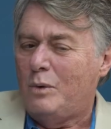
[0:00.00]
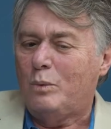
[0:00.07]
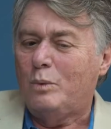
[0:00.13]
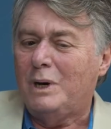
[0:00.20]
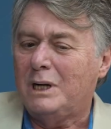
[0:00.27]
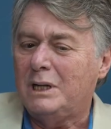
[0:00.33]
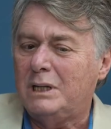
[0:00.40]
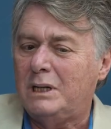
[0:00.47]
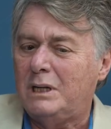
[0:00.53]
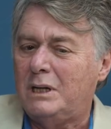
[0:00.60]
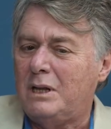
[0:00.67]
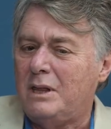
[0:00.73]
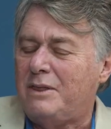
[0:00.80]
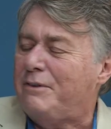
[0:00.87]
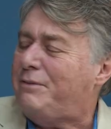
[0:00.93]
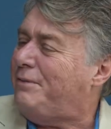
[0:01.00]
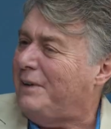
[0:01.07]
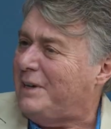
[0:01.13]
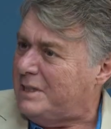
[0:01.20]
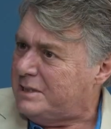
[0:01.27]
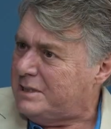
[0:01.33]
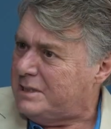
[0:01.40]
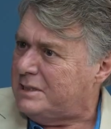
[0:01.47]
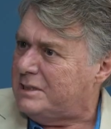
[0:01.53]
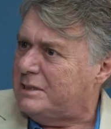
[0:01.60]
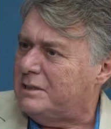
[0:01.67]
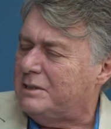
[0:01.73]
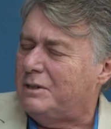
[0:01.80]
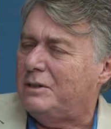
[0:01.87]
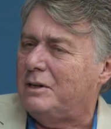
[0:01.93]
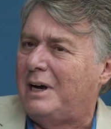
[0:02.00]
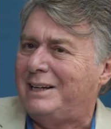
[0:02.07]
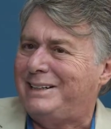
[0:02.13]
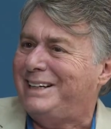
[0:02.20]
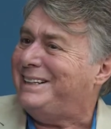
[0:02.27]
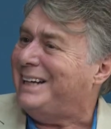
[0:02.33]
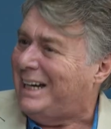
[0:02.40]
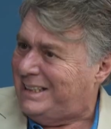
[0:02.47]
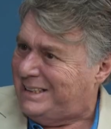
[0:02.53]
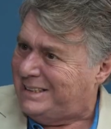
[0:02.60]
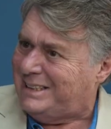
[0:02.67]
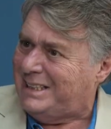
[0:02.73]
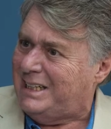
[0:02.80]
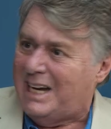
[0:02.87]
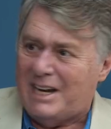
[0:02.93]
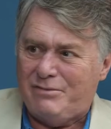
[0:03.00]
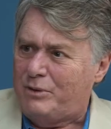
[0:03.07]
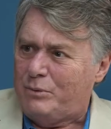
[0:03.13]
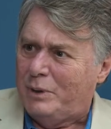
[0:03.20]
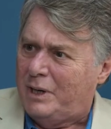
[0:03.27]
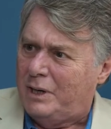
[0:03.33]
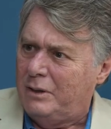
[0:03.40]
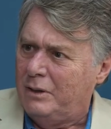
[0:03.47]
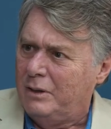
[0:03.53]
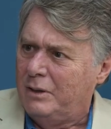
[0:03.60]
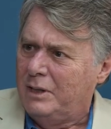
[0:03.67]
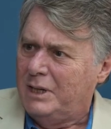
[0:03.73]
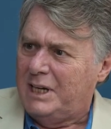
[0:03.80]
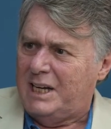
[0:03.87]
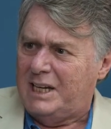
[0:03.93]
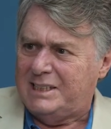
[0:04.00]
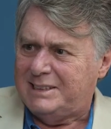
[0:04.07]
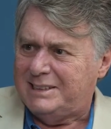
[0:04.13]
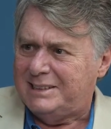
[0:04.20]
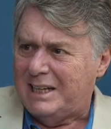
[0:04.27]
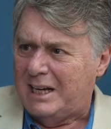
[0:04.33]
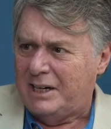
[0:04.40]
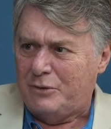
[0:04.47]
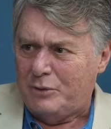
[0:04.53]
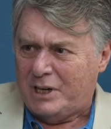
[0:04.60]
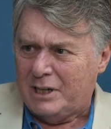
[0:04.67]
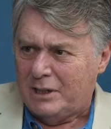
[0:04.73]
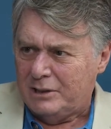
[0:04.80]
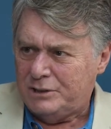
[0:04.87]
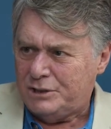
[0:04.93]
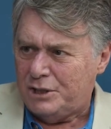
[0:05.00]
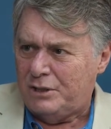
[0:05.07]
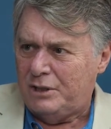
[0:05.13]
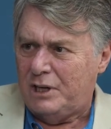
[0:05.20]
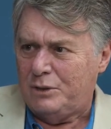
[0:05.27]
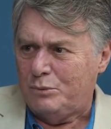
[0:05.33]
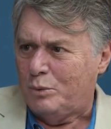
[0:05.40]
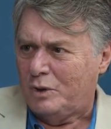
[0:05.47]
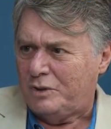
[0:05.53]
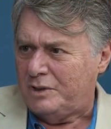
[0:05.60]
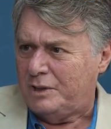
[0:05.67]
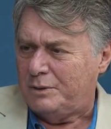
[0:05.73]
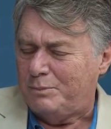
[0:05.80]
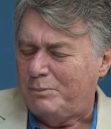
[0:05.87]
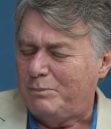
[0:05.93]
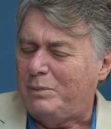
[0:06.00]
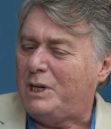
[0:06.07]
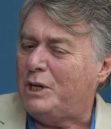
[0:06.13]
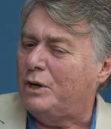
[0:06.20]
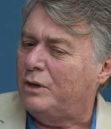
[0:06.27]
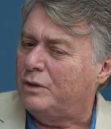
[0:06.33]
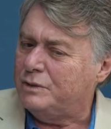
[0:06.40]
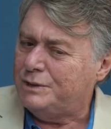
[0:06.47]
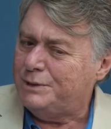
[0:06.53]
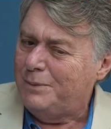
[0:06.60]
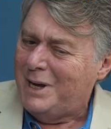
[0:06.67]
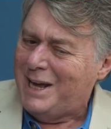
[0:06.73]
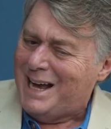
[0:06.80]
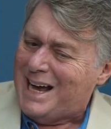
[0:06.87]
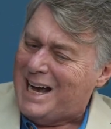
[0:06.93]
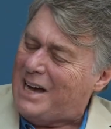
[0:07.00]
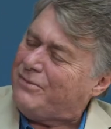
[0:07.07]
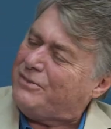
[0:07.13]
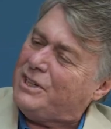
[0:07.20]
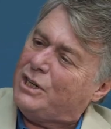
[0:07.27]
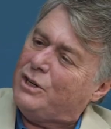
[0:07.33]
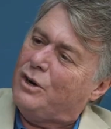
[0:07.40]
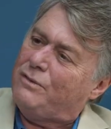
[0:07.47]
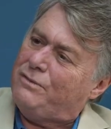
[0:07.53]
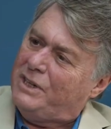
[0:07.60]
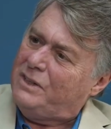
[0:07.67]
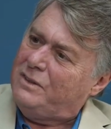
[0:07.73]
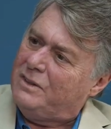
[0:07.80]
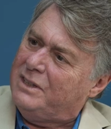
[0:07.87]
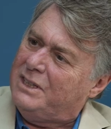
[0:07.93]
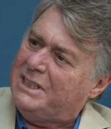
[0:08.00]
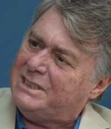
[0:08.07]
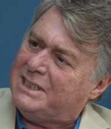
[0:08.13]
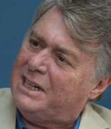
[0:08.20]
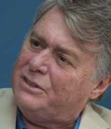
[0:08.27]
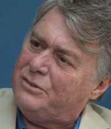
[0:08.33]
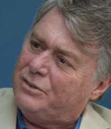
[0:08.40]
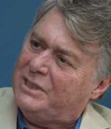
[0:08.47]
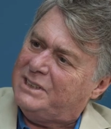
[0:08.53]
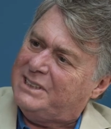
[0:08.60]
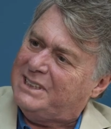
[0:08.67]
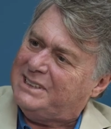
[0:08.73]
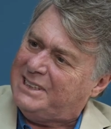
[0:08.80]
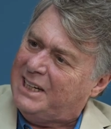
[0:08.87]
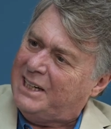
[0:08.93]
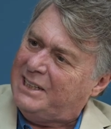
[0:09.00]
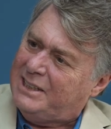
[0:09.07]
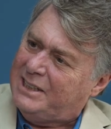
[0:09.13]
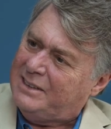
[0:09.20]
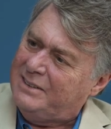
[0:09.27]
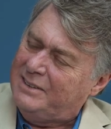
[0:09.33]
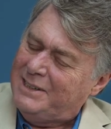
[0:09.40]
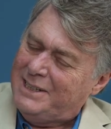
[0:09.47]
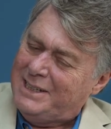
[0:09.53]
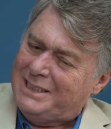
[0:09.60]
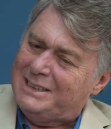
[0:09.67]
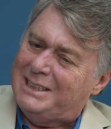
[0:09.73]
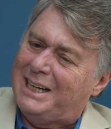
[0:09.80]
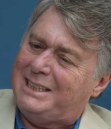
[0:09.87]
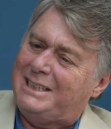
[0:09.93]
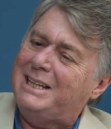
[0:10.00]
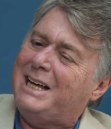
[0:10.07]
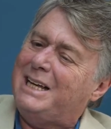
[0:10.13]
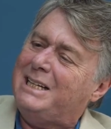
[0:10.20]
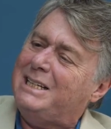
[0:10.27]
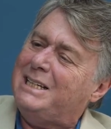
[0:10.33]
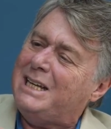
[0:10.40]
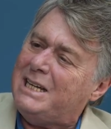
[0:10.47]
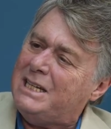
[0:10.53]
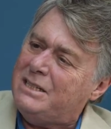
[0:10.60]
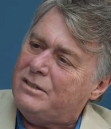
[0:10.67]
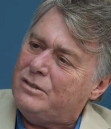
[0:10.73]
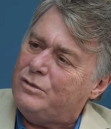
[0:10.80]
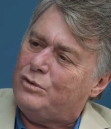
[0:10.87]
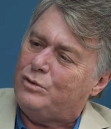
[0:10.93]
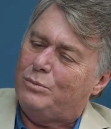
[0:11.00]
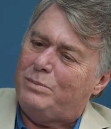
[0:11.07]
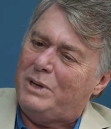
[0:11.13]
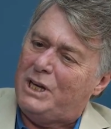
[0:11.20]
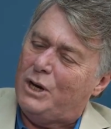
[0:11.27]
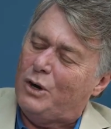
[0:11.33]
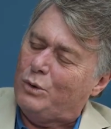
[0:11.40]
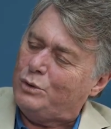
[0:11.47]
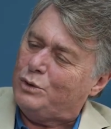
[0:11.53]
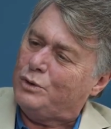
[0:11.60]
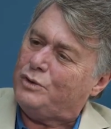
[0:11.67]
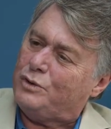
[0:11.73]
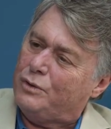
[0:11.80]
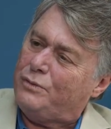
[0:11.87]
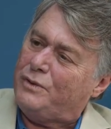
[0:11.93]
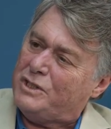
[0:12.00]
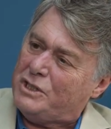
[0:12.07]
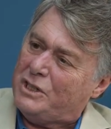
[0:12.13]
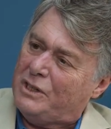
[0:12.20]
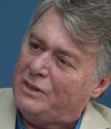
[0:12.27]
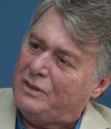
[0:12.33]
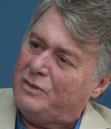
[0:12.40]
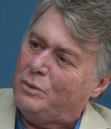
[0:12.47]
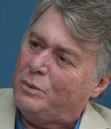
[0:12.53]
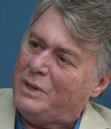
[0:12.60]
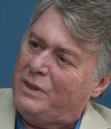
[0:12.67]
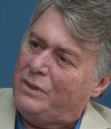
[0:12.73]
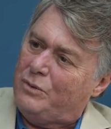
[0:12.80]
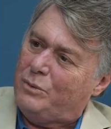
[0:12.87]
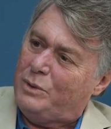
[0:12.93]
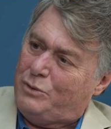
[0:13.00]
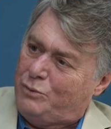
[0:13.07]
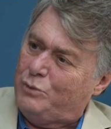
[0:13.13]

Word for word: Well, the first that I see everywhere is agriculture and water, because after COVID, these countries decided that they need to be autosufficient with, with